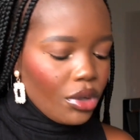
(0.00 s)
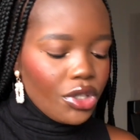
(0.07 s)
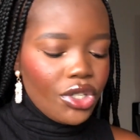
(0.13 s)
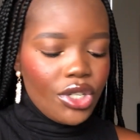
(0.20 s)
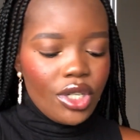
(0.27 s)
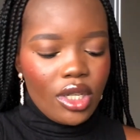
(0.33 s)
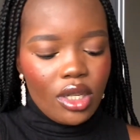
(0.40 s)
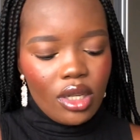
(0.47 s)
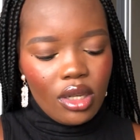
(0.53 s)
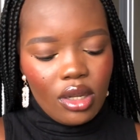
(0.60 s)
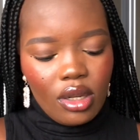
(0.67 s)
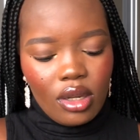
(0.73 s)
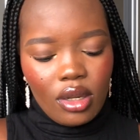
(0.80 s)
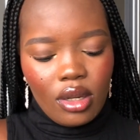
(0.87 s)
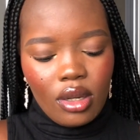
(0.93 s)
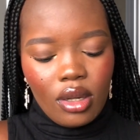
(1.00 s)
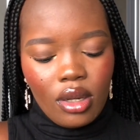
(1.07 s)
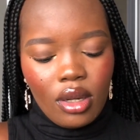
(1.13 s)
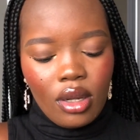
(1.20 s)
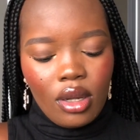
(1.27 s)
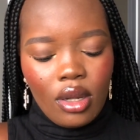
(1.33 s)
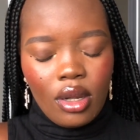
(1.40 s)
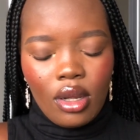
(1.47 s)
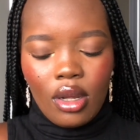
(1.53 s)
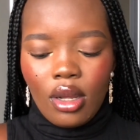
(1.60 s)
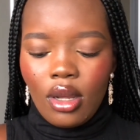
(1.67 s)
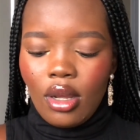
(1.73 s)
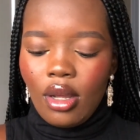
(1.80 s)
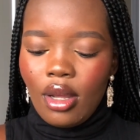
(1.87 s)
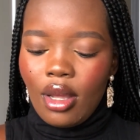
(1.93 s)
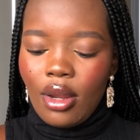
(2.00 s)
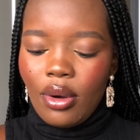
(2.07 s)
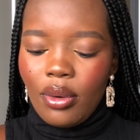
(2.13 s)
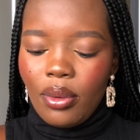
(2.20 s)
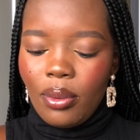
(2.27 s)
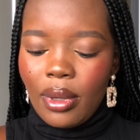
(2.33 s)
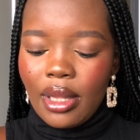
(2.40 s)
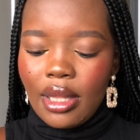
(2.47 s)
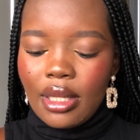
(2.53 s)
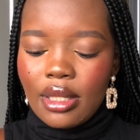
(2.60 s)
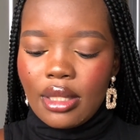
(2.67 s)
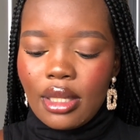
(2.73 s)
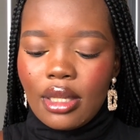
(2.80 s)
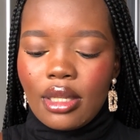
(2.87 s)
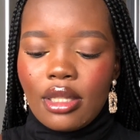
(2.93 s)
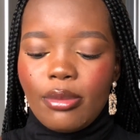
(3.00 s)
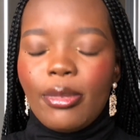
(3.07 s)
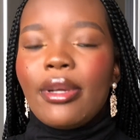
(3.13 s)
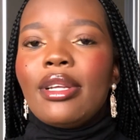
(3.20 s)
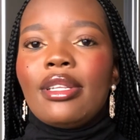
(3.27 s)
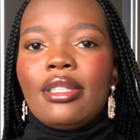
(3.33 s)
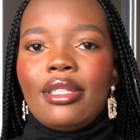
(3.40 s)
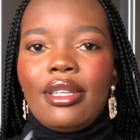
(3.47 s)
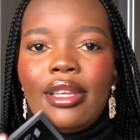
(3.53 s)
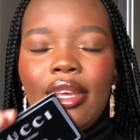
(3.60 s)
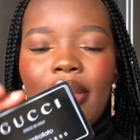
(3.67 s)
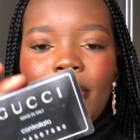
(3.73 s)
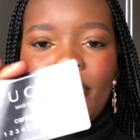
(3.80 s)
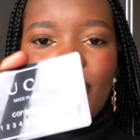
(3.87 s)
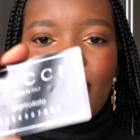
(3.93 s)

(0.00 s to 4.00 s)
Gucci, I don't know what this is, but yeah,